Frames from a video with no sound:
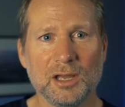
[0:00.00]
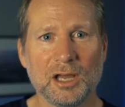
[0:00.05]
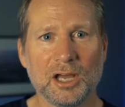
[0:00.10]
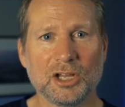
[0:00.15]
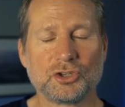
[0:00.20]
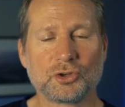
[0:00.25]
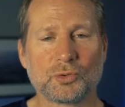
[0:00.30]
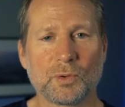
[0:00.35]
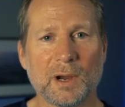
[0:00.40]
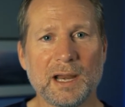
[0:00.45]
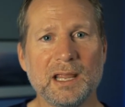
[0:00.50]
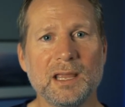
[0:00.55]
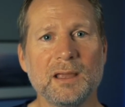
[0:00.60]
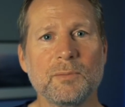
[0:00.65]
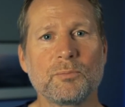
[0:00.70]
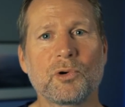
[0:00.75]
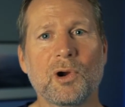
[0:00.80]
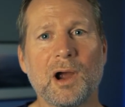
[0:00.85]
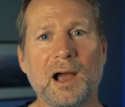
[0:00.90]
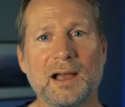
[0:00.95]
A trading
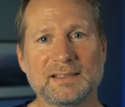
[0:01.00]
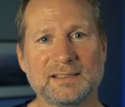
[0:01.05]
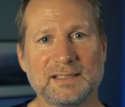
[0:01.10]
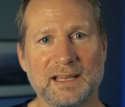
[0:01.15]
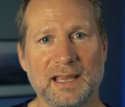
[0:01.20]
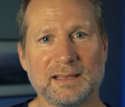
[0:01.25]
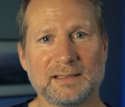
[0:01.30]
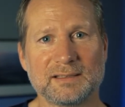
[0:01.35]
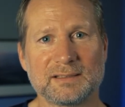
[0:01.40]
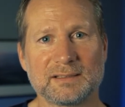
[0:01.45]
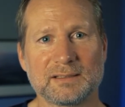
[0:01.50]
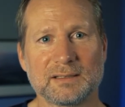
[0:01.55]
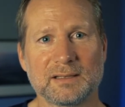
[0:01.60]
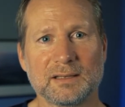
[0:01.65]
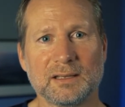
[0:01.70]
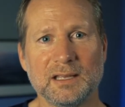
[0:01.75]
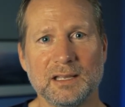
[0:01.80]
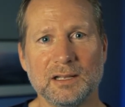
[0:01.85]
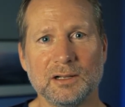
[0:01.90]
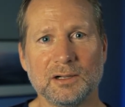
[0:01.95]
process
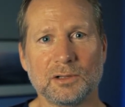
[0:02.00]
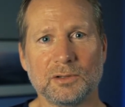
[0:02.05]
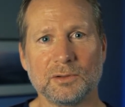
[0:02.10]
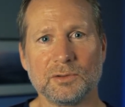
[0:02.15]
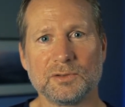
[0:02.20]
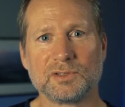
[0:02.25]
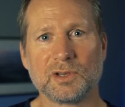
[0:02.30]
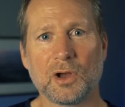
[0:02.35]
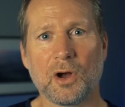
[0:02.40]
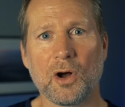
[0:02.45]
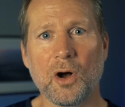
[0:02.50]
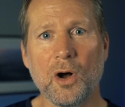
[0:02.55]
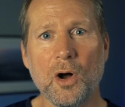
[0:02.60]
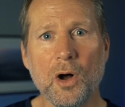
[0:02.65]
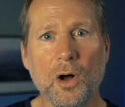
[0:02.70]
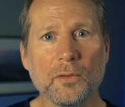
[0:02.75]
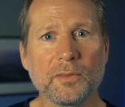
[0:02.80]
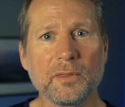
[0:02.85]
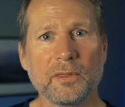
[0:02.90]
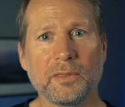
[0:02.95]
includes
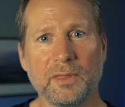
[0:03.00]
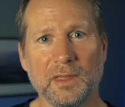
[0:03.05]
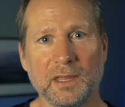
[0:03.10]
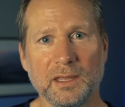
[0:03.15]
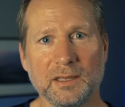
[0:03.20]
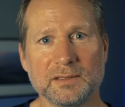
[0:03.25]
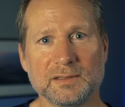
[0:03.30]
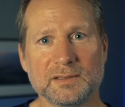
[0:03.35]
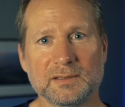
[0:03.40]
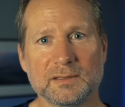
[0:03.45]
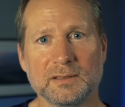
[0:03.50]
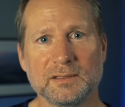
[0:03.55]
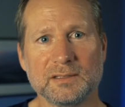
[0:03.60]
all the things